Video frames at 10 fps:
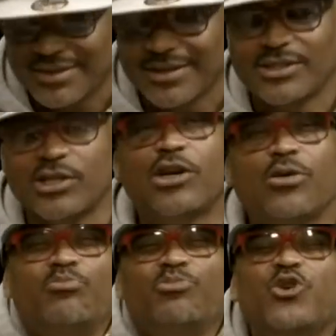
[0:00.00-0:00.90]
To
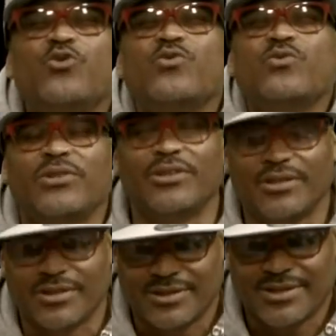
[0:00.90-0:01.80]
commune
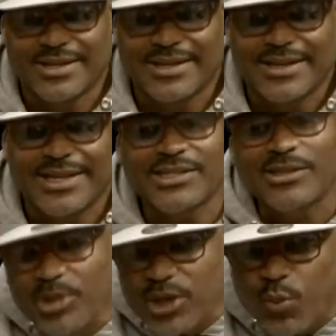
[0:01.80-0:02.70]
is to
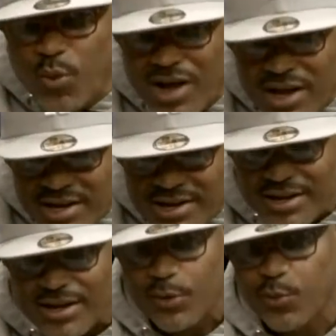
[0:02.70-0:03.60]
be one
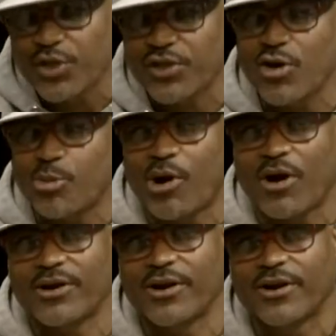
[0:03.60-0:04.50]
with your
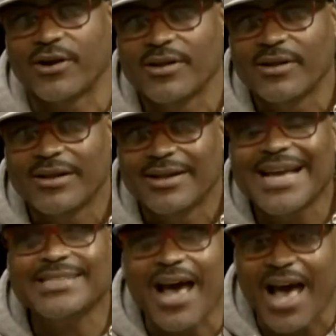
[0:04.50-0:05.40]
partner.
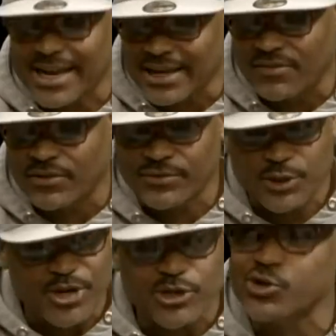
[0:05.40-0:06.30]
That's a high level of
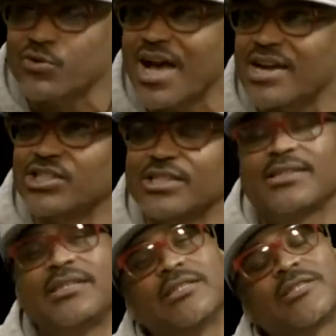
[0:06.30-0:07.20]
spiritual
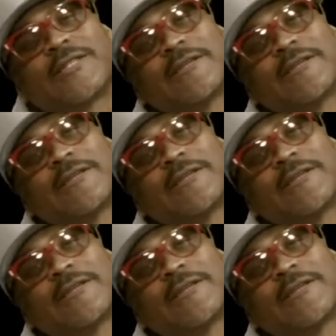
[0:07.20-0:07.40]
consciousness.